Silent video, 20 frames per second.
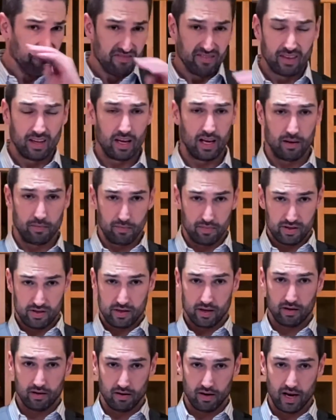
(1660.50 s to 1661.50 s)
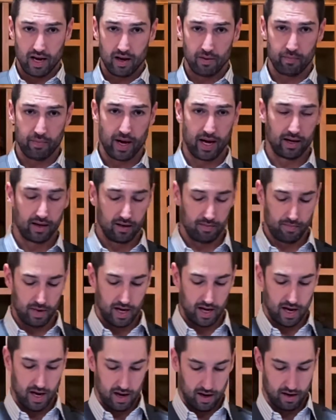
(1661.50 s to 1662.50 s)
and sticking her hand back in my
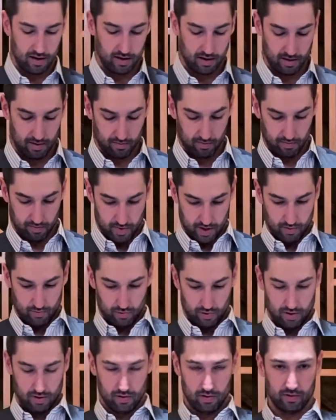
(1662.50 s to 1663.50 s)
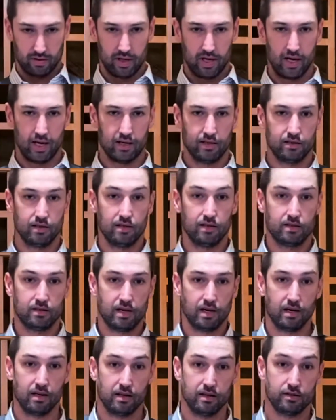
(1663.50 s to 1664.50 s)
hand, and we're holding hands, and it's
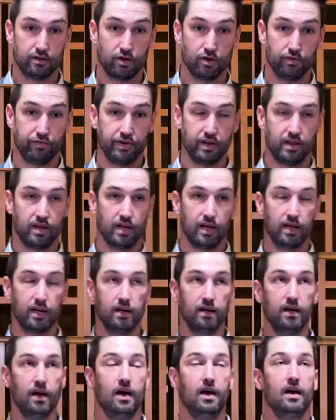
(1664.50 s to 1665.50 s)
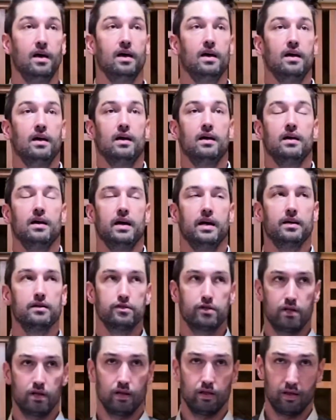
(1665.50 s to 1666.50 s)
kind of this goofy thing. And
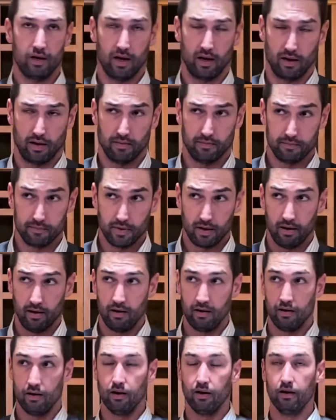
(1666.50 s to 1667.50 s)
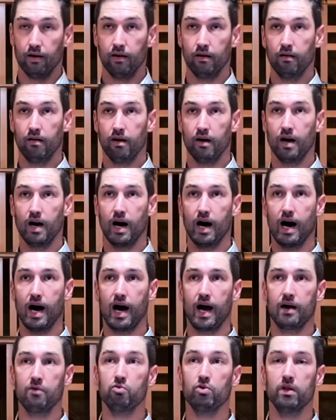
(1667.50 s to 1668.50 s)
here's the thing.
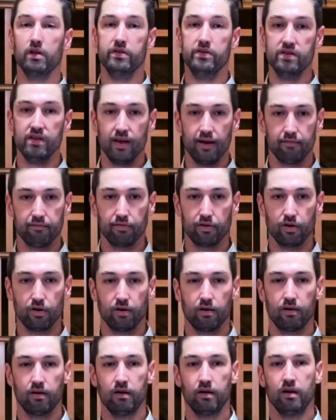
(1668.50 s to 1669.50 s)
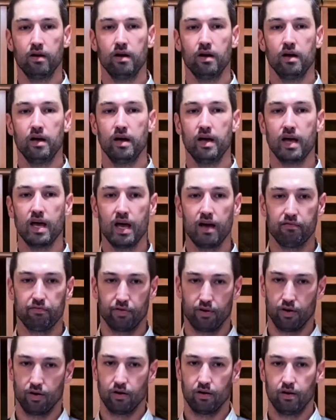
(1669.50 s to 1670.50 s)
I will never,
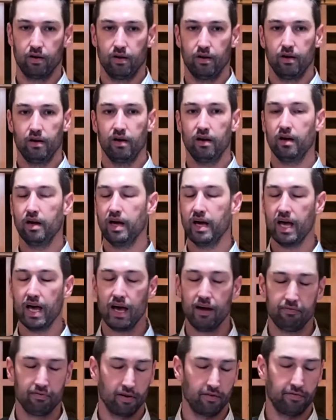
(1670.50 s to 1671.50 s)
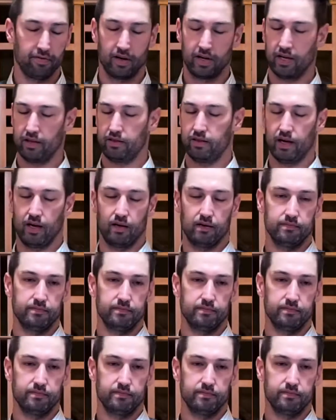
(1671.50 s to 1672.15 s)
ever, ever forget that.